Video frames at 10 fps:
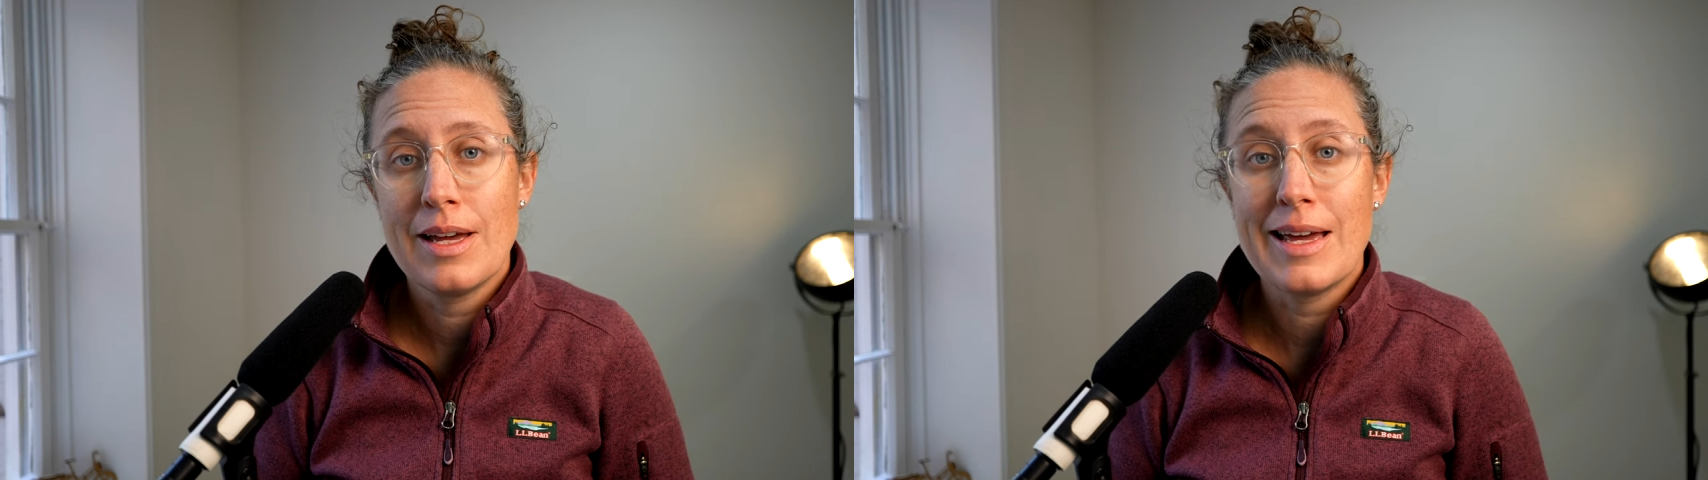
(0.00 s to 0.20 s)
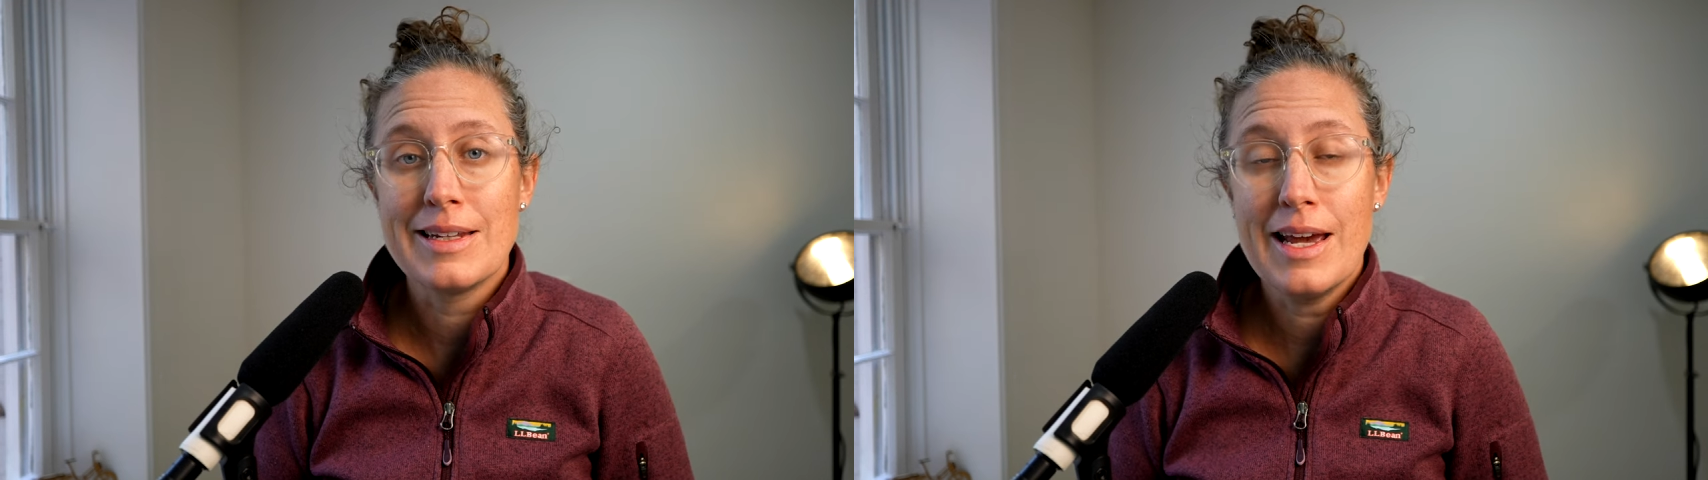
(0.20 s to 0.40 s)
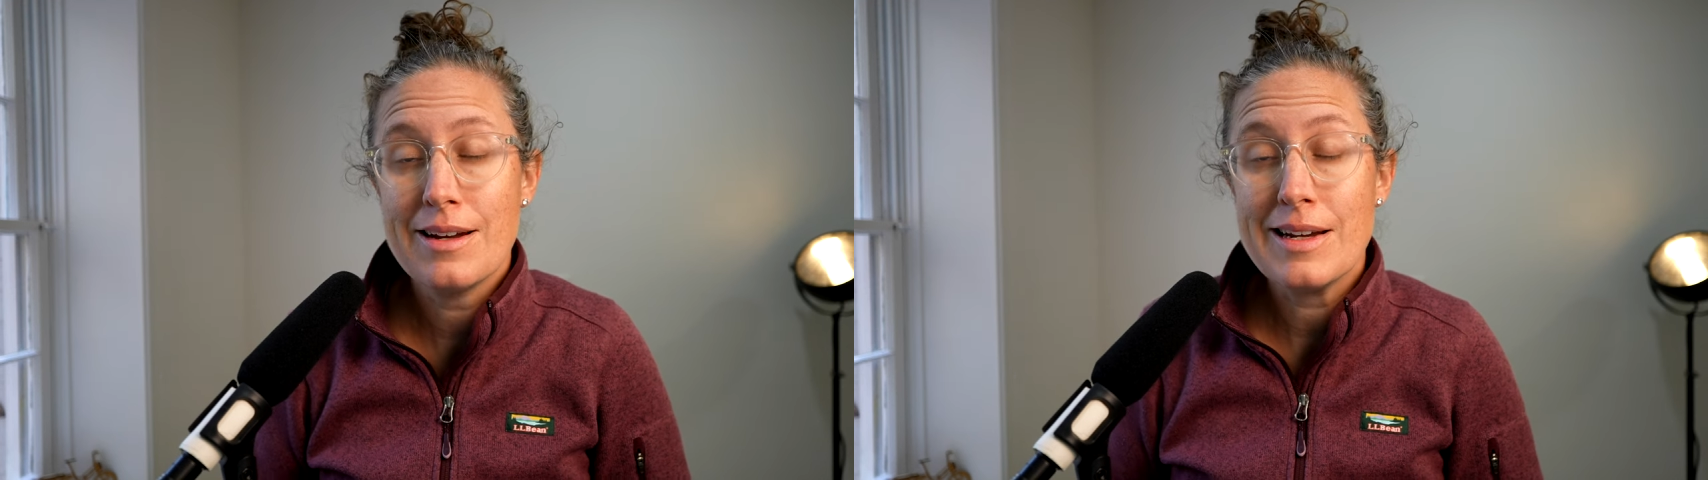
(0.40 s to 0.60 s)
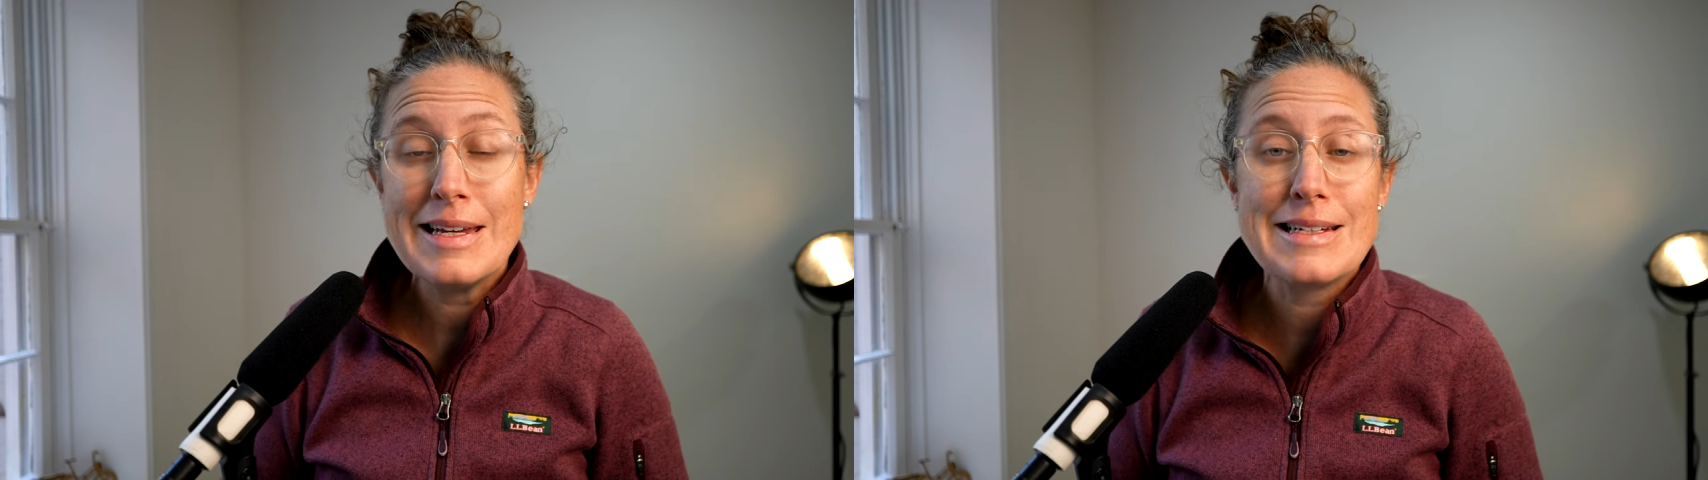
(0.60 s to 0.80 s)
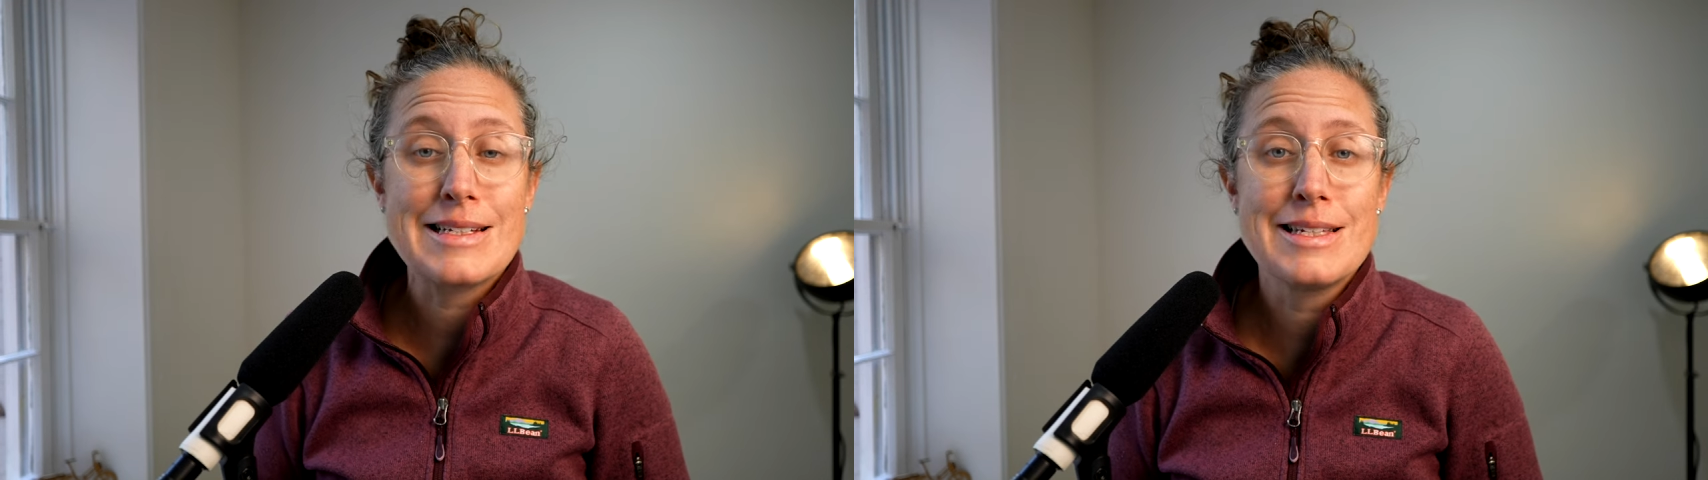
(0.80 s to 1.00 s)
and yet
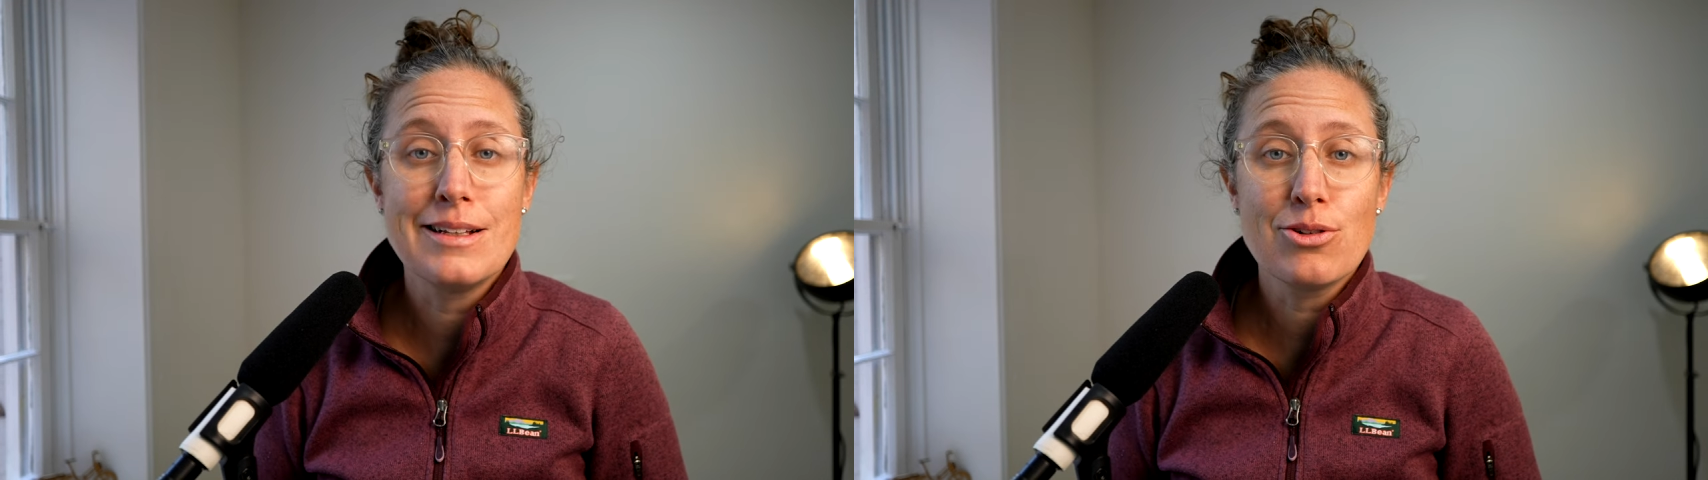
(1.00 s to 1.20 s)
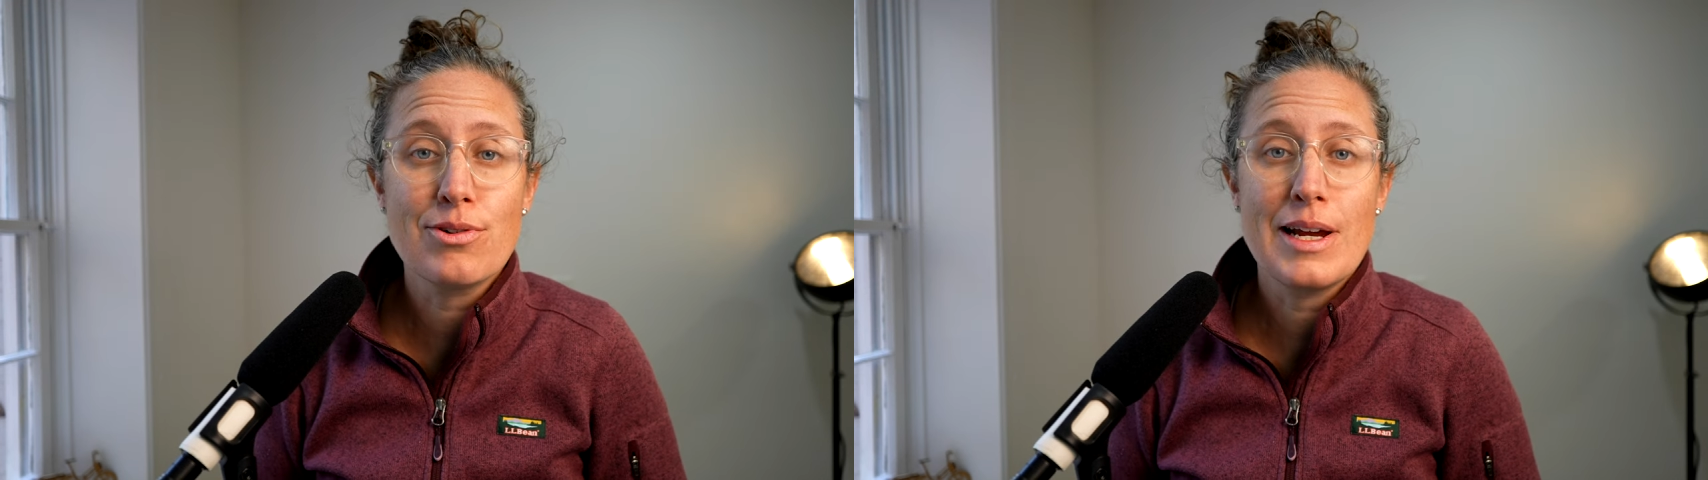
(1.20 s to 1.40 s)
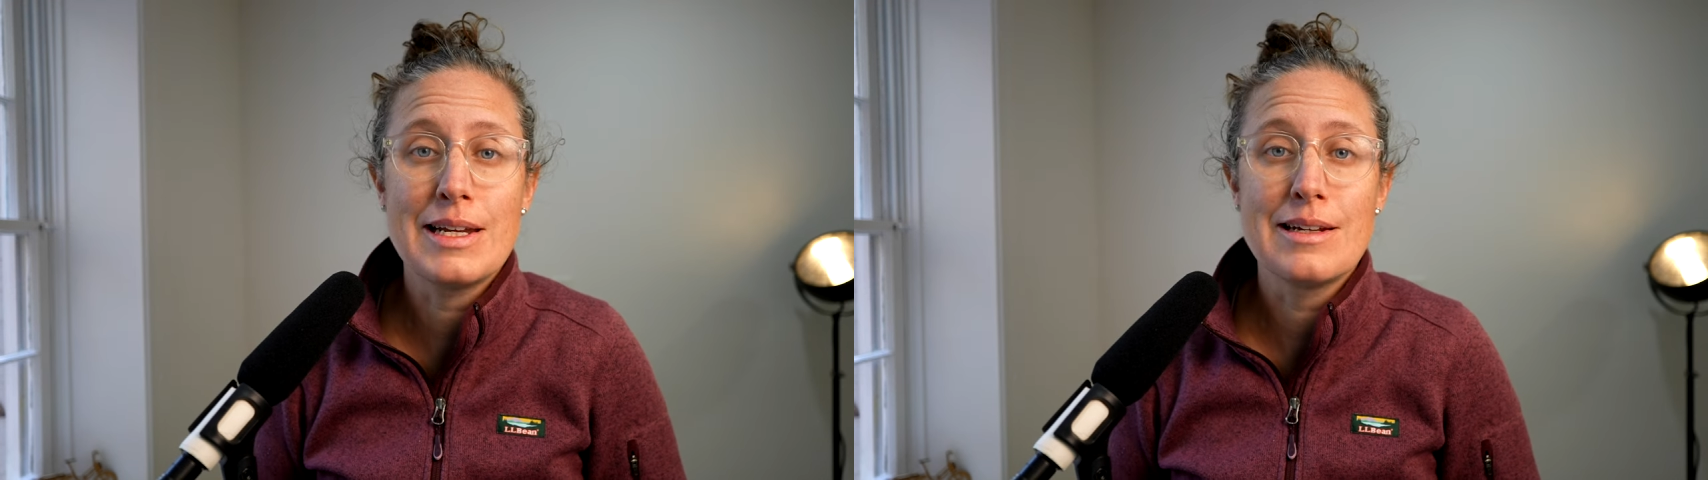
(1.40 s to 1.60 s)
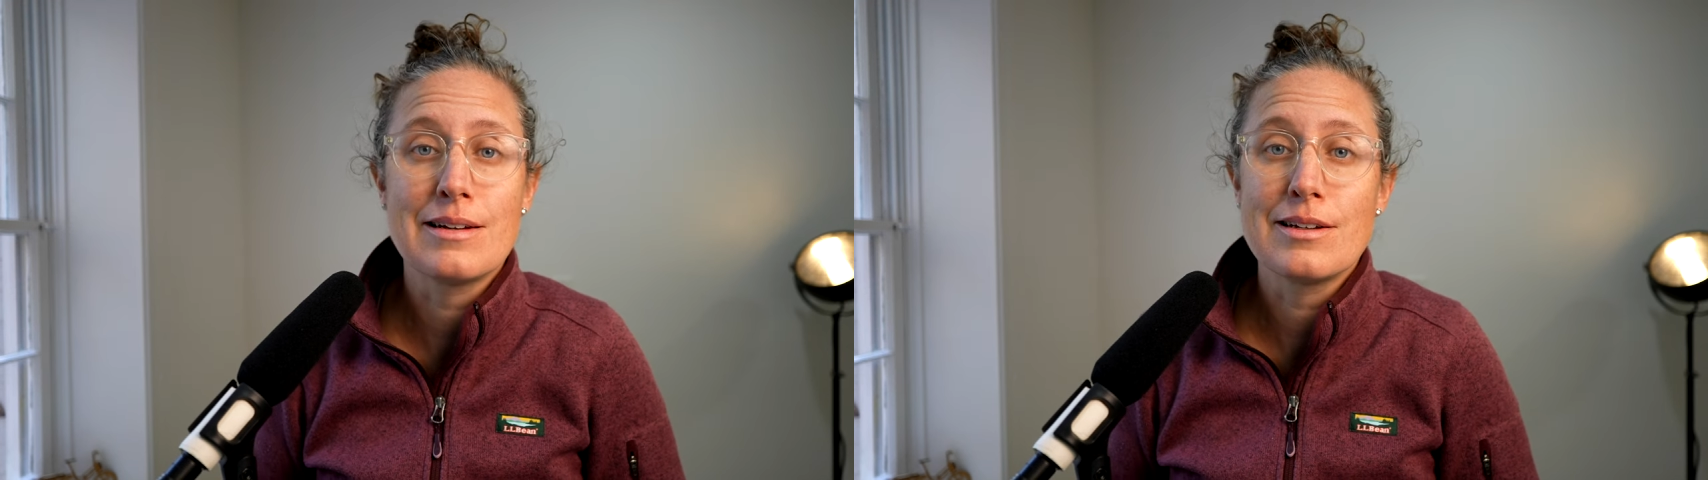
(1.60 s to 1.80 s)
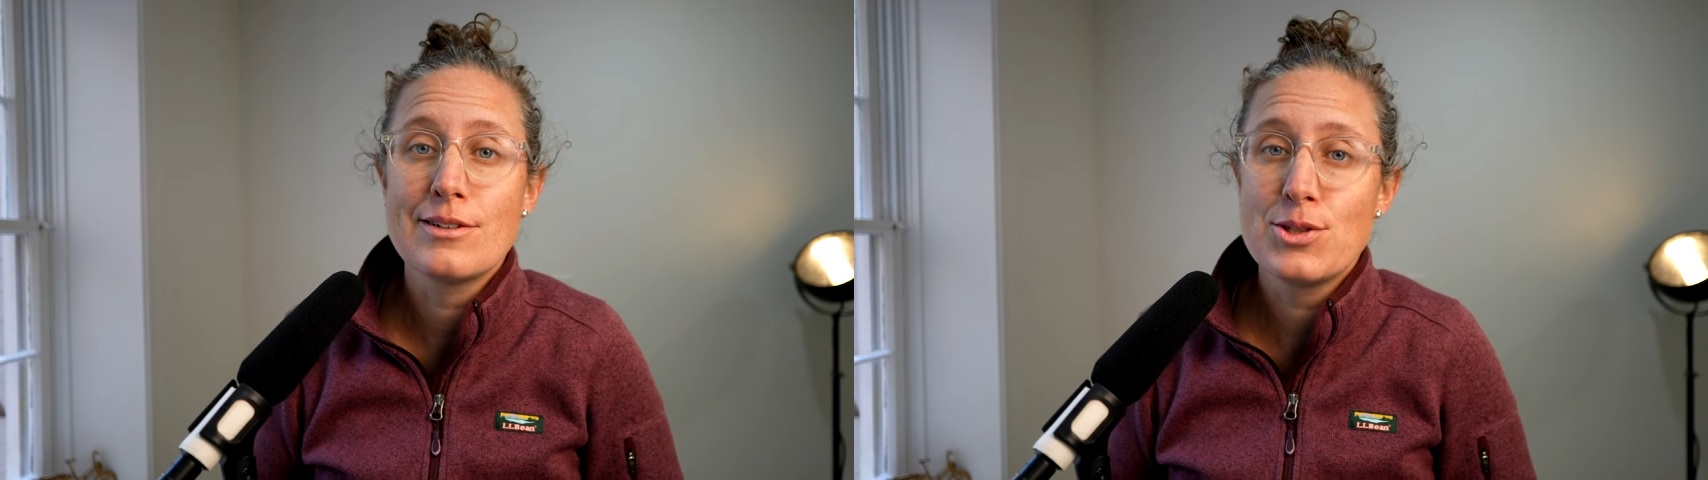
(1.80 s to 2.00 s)
exhilarating